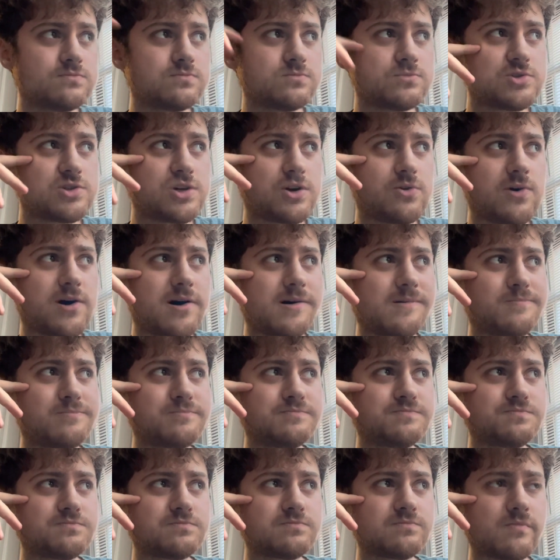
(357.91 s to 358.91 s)
So,
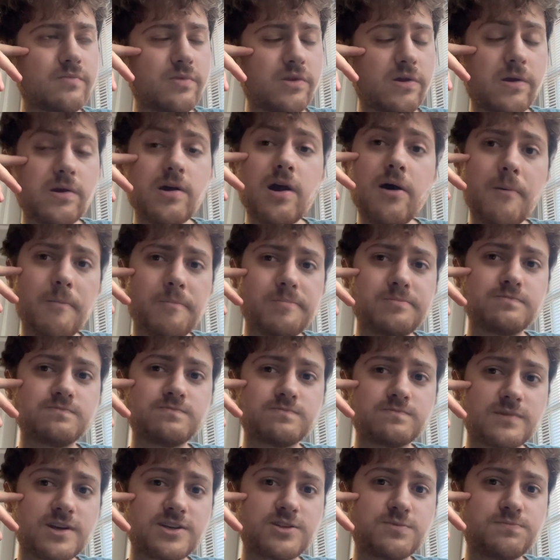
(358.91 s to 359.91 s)
yeah,
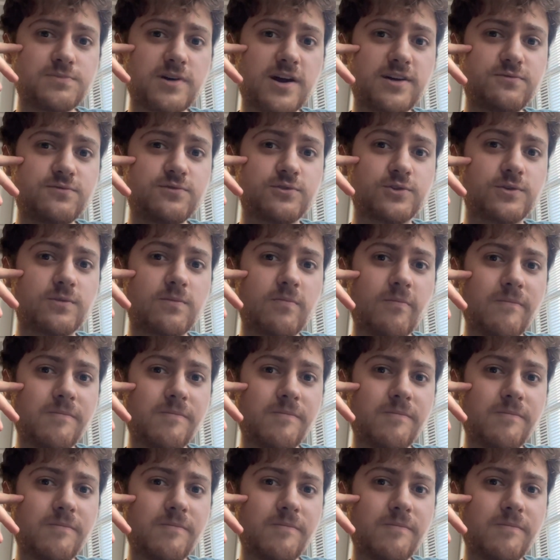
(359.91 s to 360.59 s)
that's breadfruit.